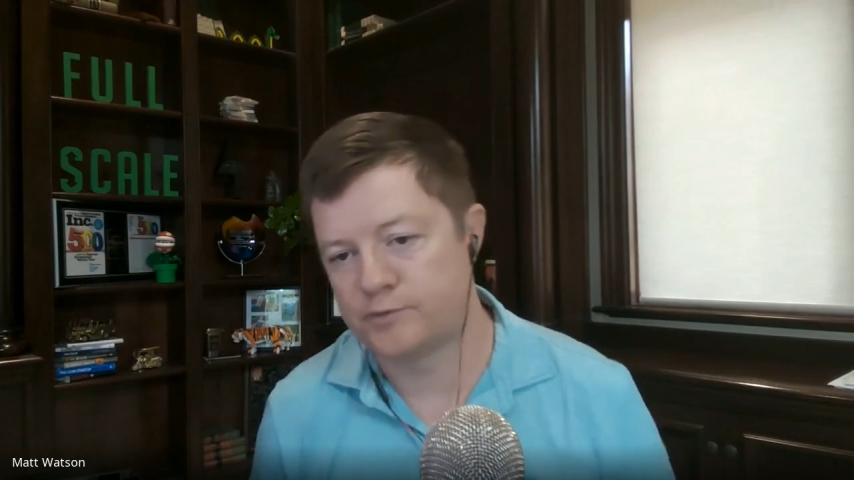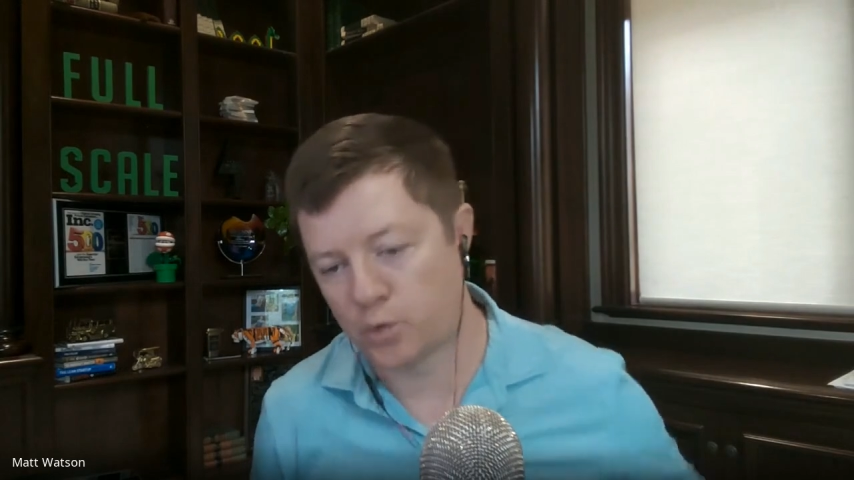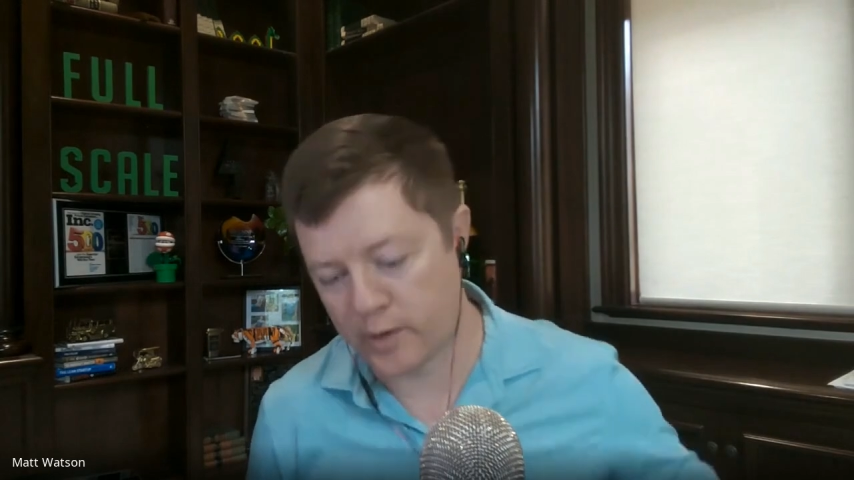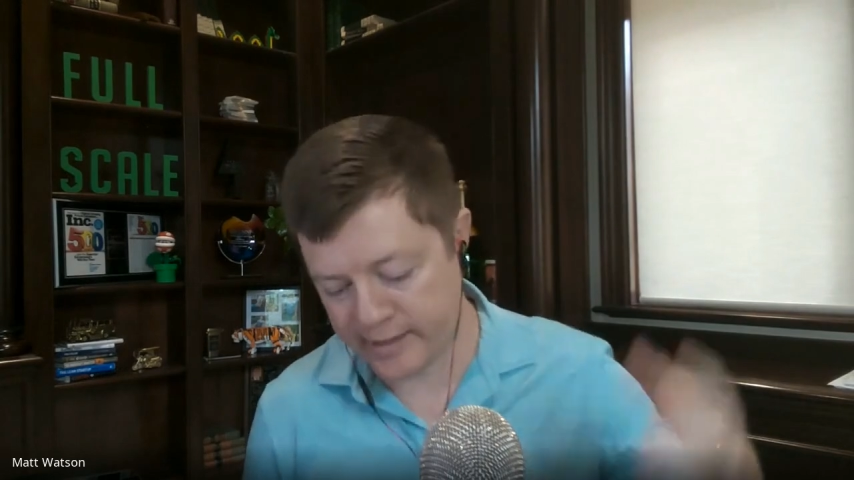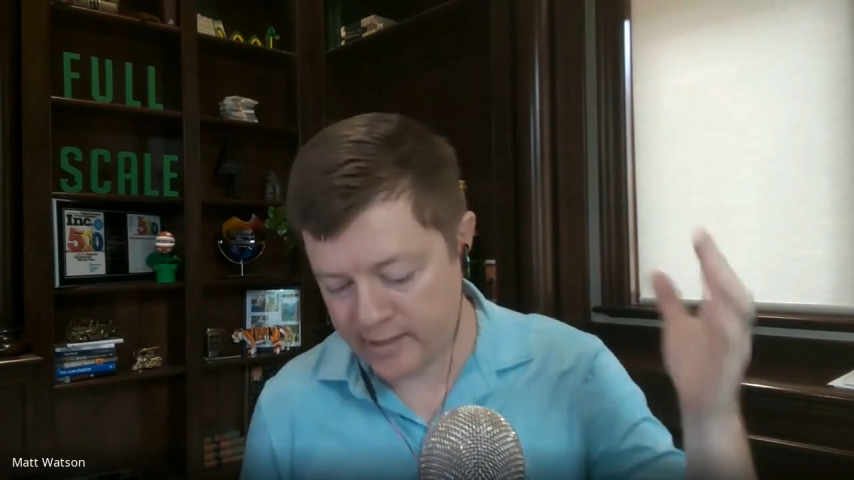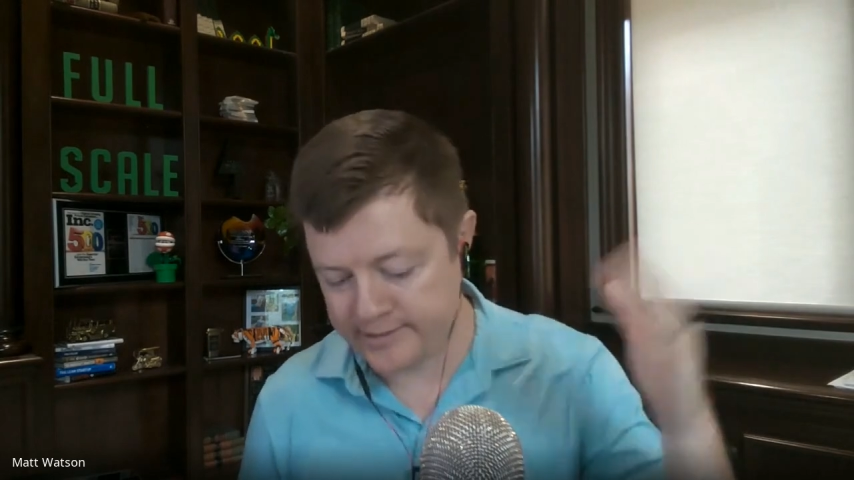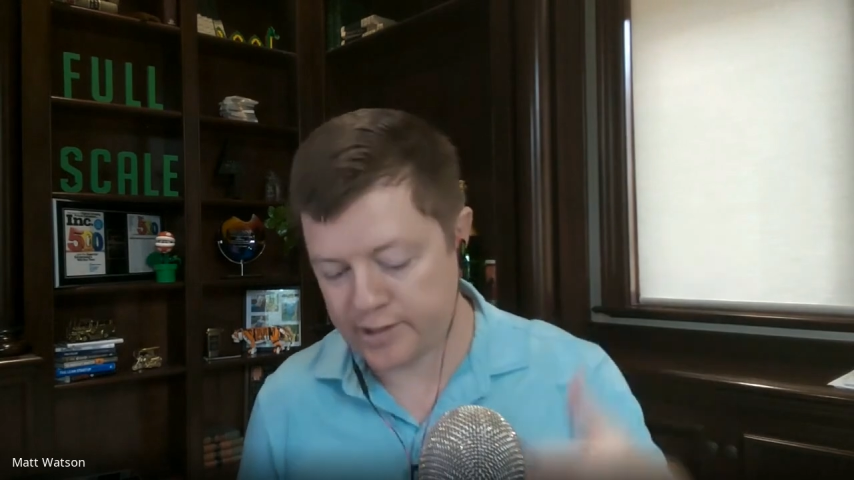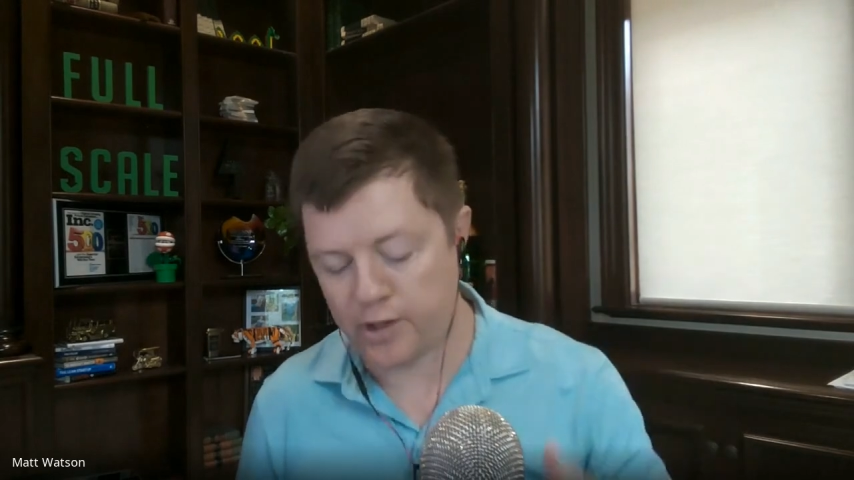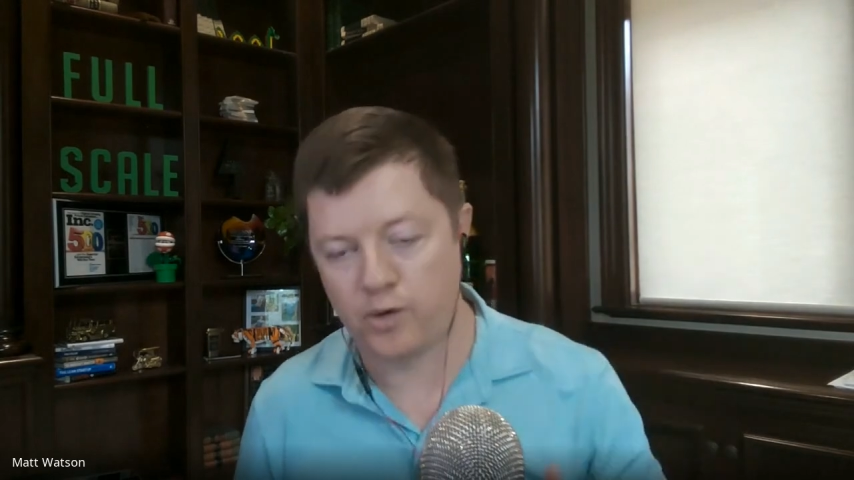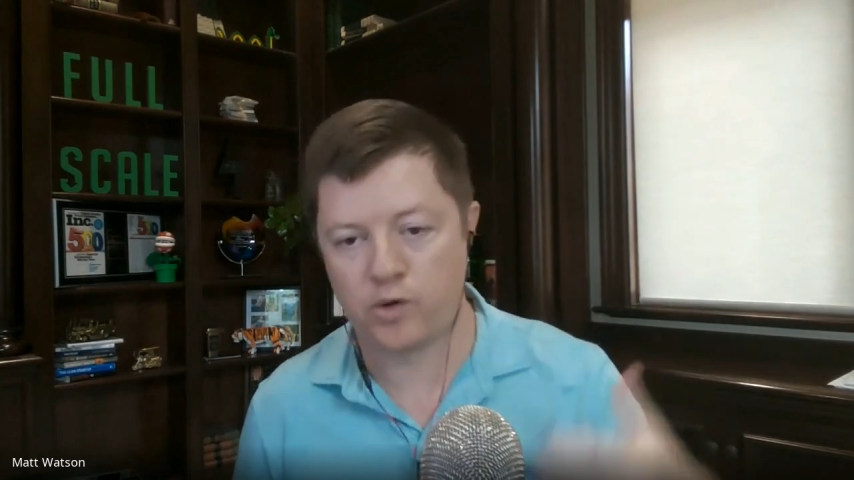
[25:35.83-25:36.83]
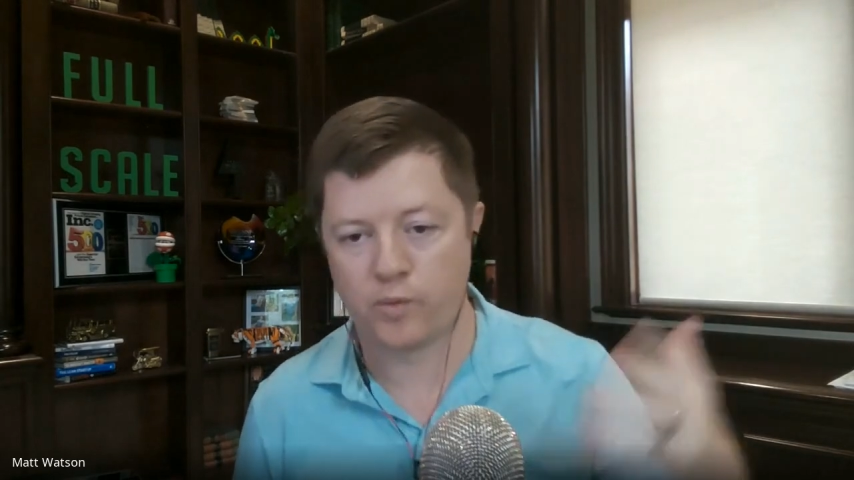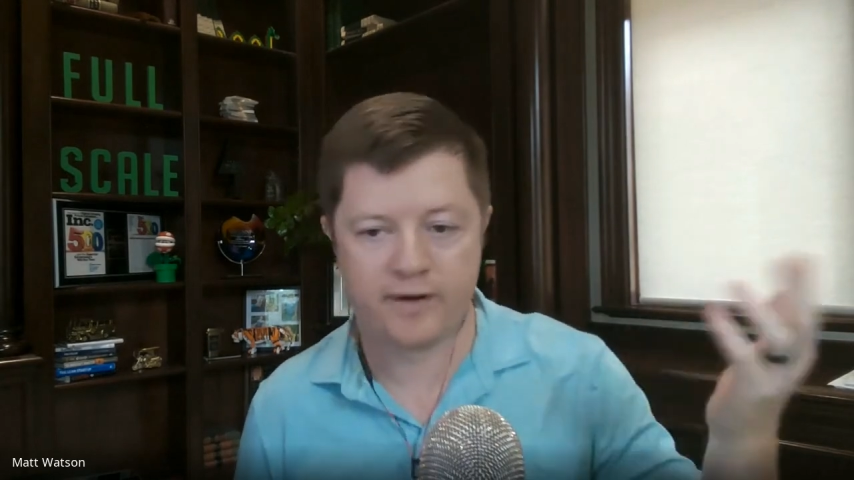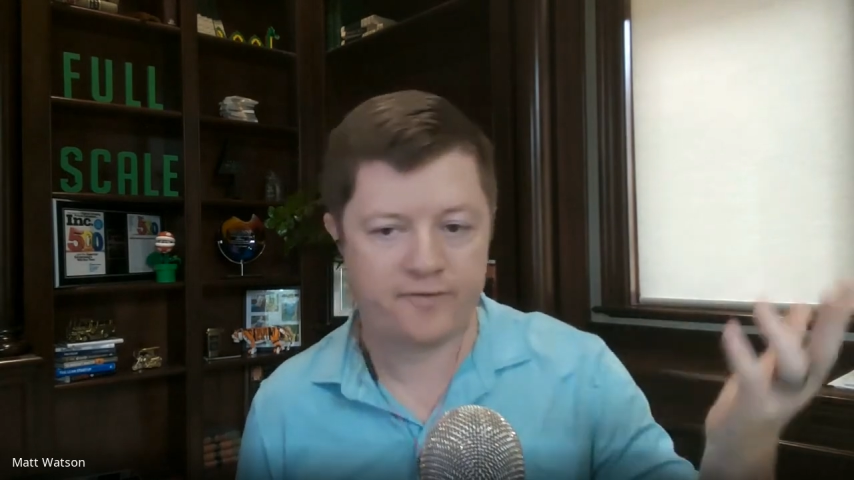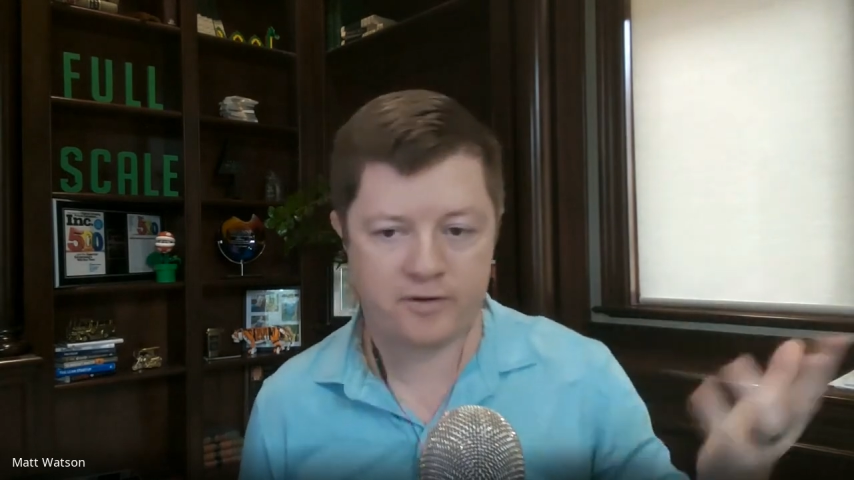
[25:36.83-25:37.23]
20 lines of code or whatever